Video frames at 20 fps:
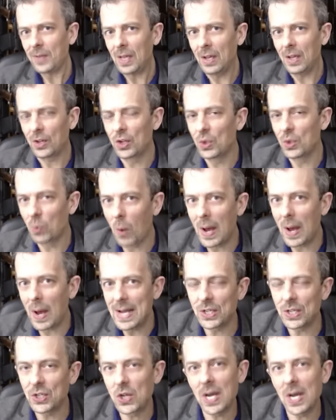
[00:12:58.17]
Good way
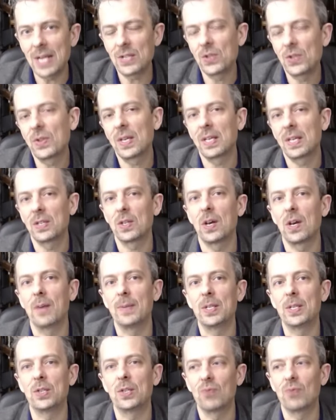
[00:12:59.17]
to change things up.
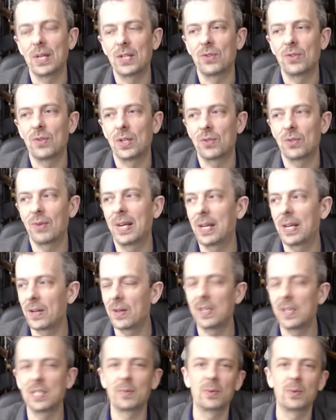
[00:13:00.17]
It's a it's, it's
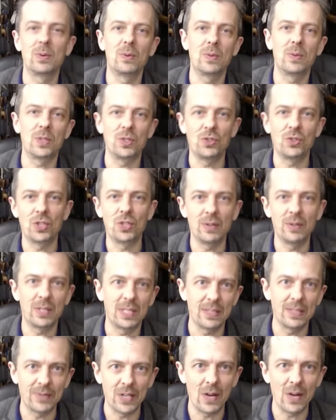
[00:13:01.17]
recognizable, it's
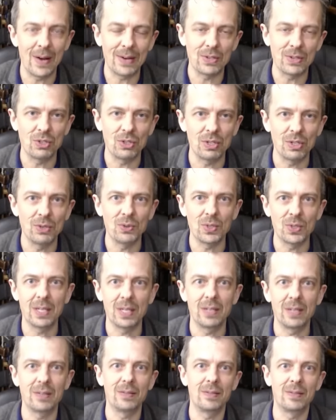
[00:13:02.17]
intuitive, you know how to use
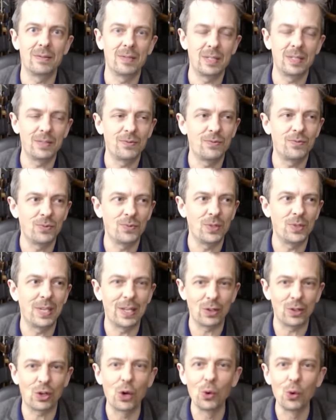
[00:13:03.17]
it, and you get
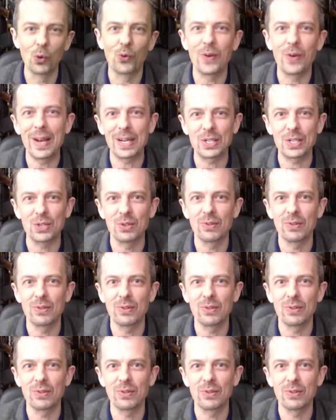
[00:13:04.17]
the cool factor of a